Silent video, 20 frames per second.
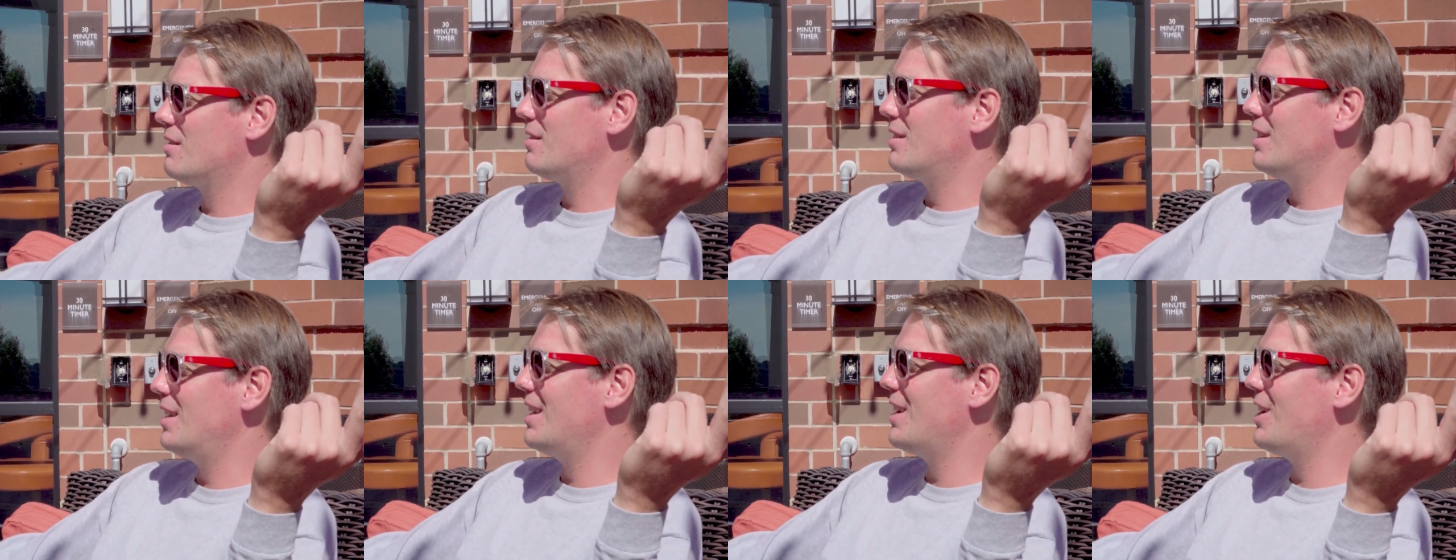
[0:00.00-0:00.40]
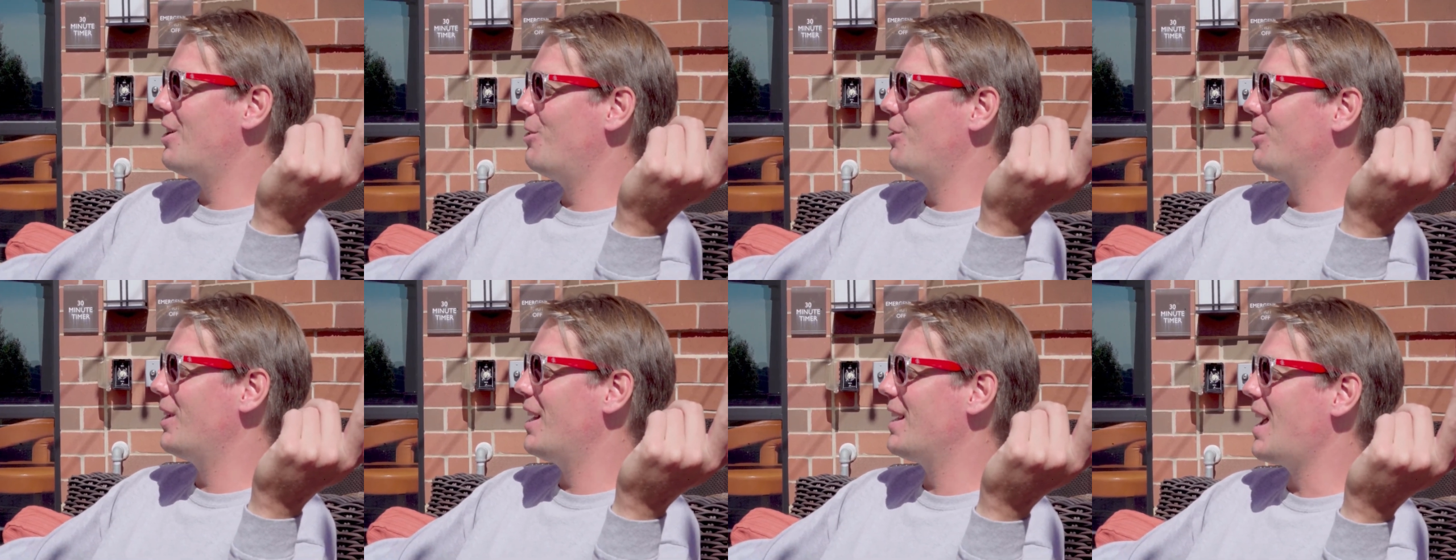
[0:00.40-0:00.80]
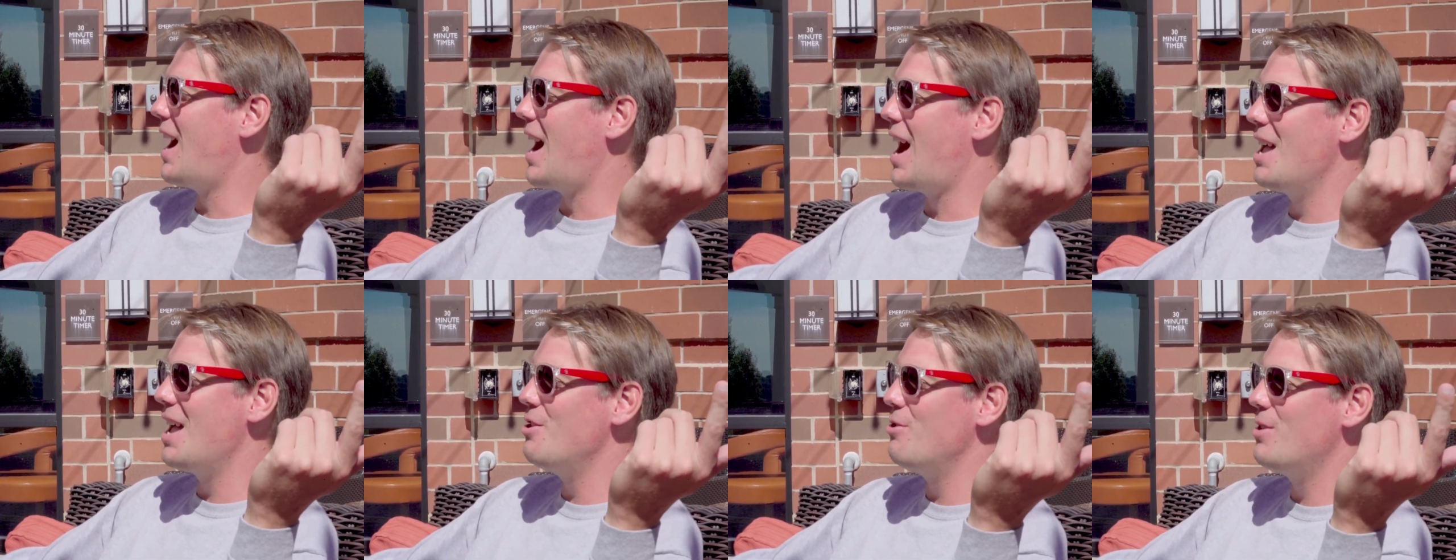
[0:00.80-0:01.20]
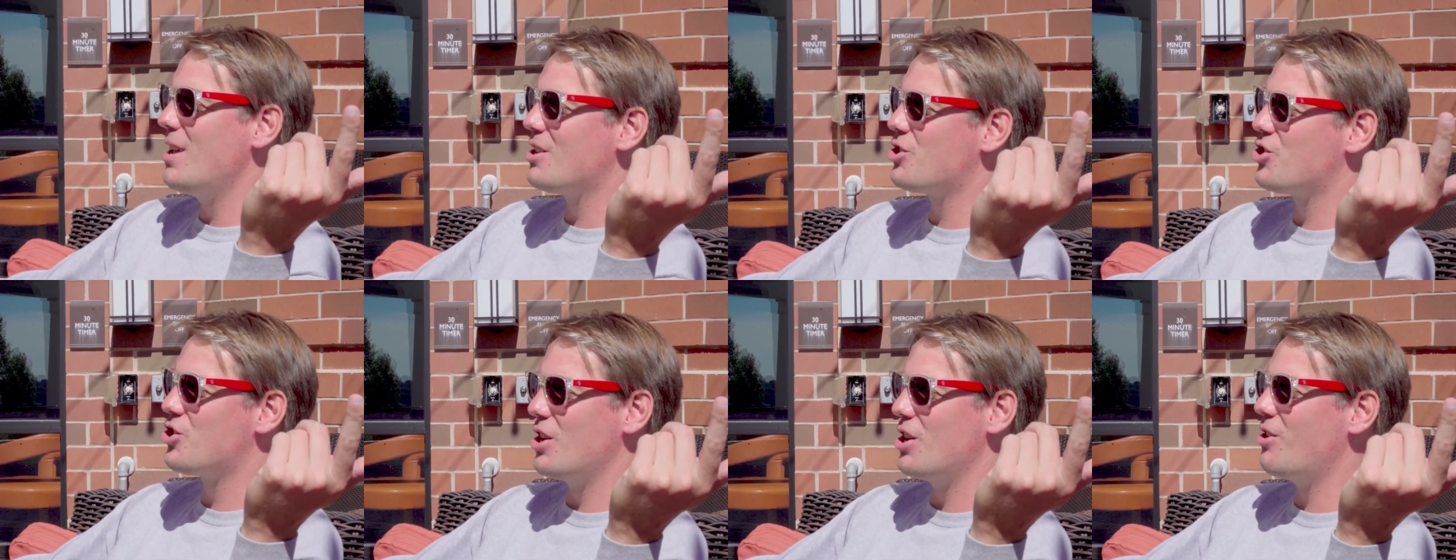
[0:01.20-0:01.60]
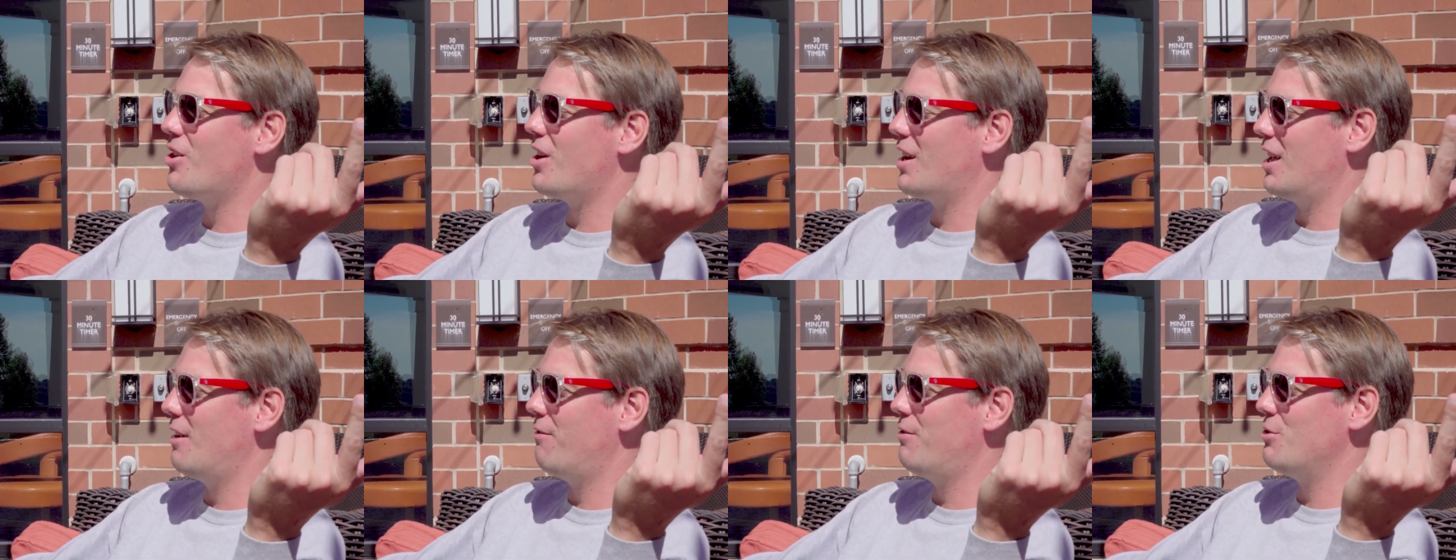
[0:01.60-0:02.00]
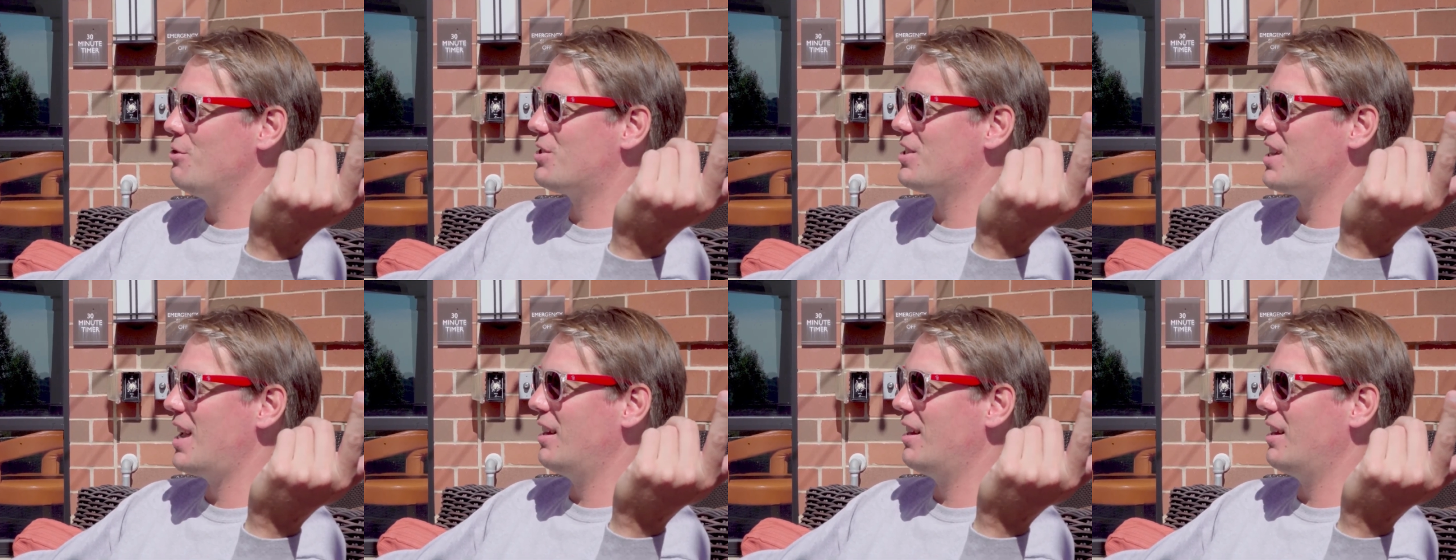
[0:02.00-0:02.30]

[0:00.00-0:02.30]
you get shit on if you say